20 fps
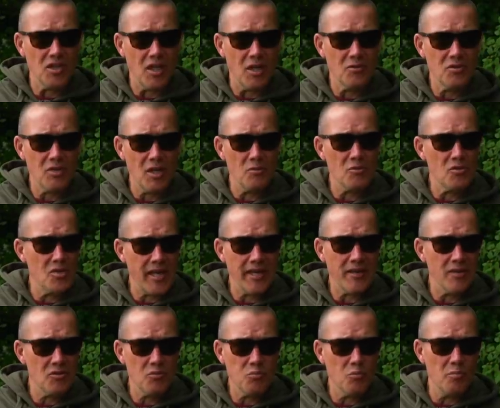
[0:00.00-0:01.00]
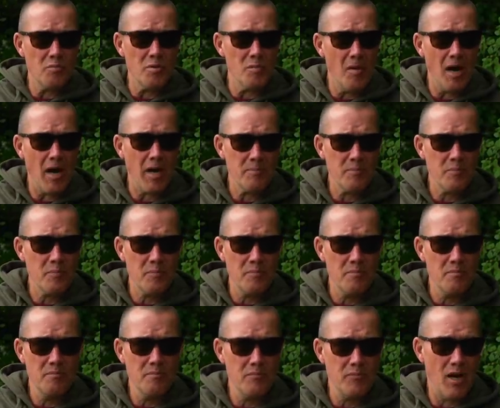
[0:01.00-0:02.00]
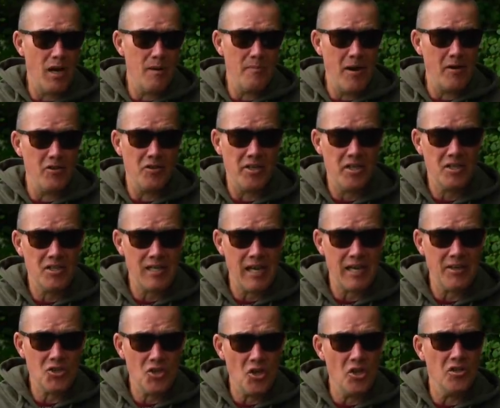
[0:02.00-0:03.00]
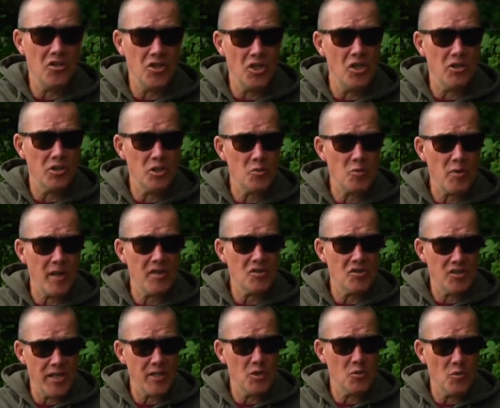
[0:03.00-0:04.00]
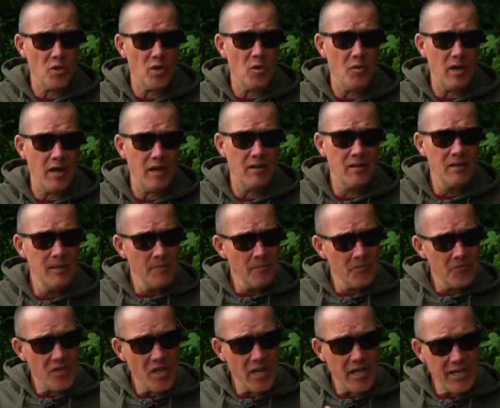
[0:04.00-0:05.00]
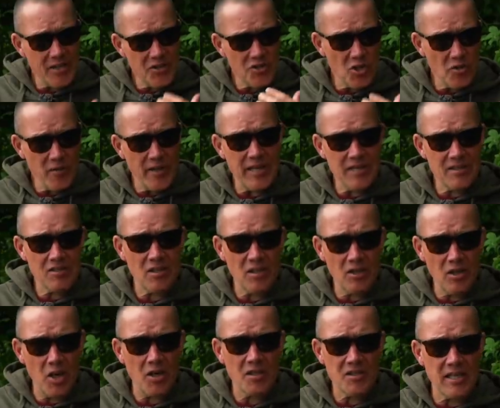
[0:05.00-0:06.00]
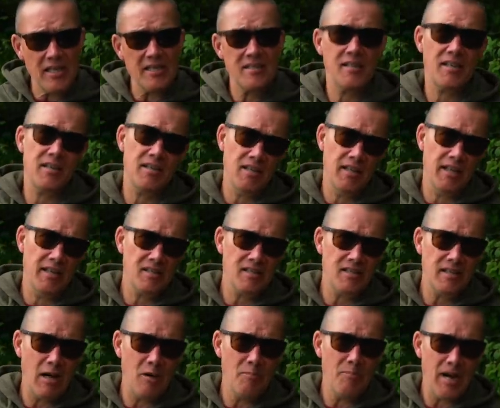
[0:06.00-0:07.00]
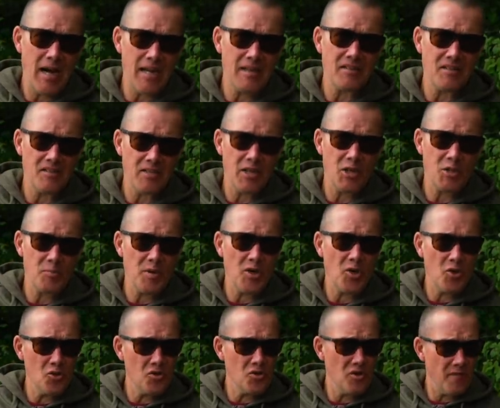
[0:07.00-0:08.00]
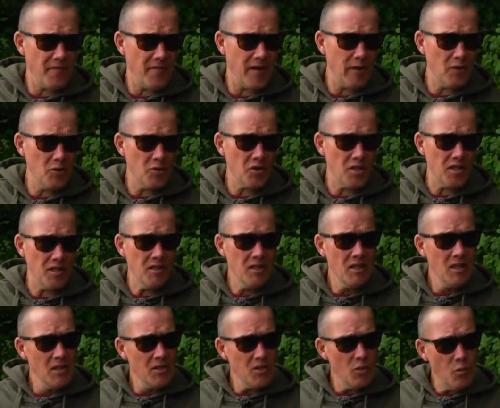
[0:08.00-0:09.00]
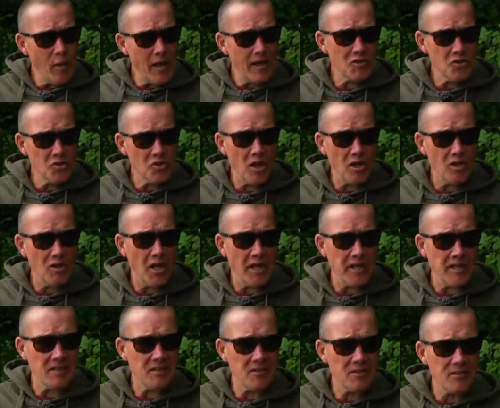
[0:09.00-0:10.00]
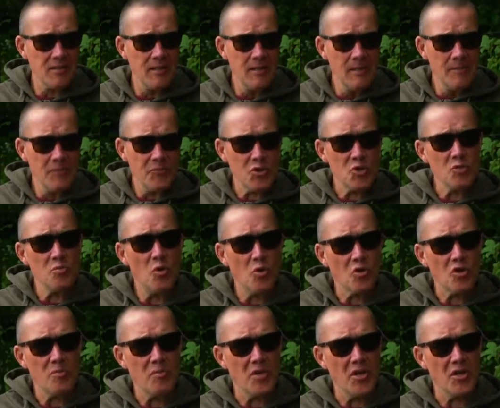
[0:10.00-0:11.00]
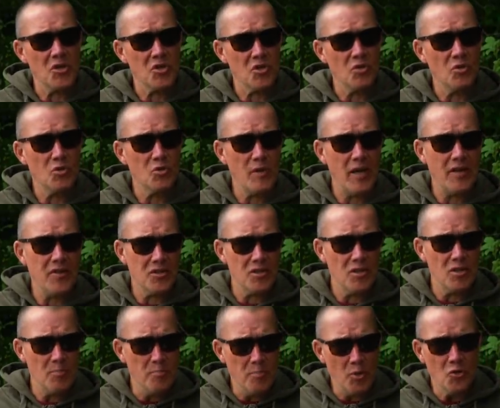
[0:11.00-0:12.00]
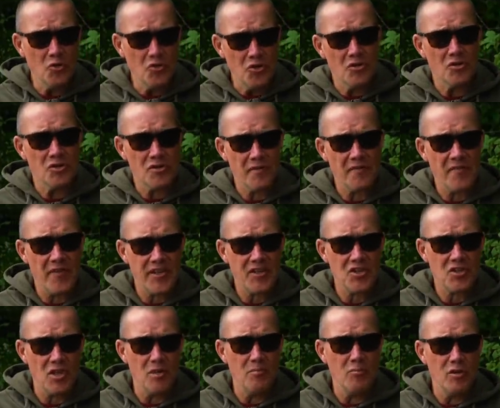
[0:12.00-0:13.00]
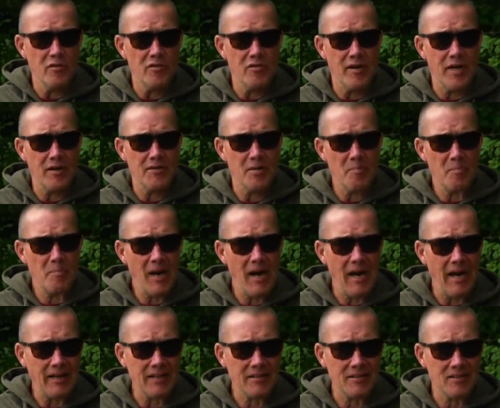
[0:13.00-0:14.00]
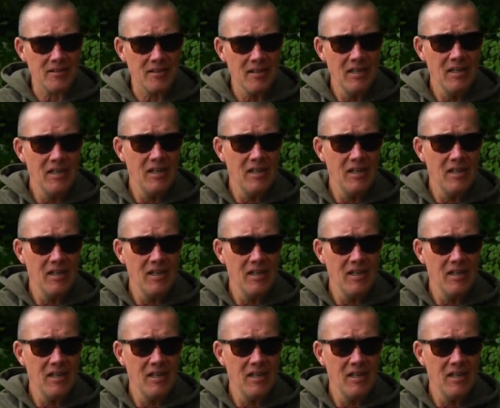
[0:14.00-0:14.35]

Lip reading: you know. So zigs would be my primarily attack. Certainly early spring, zigs work well. Issue is a lot of day ticket lakes are now banning zigs because of the foul looking. The well-stocked lakes, the small commercials where there's an abundance of fish that are moving around in packs,